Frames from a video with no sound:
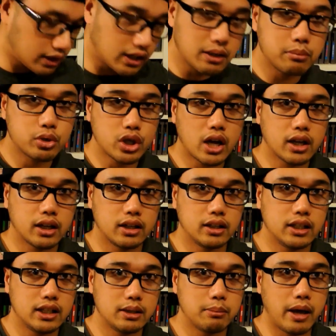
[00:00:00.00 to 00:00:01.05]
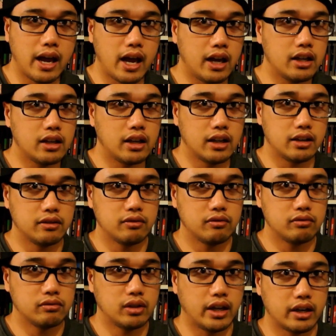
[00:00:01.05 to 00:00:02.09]
keep checking eBay and
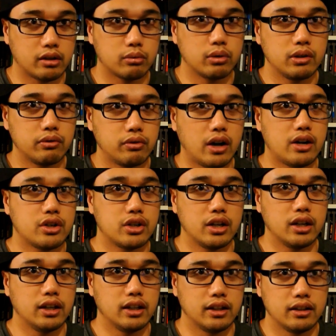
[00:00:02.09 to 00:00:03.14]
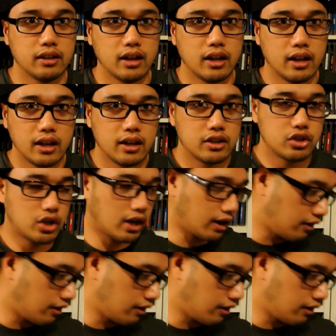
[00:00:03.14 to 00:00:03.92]
like refreshing and check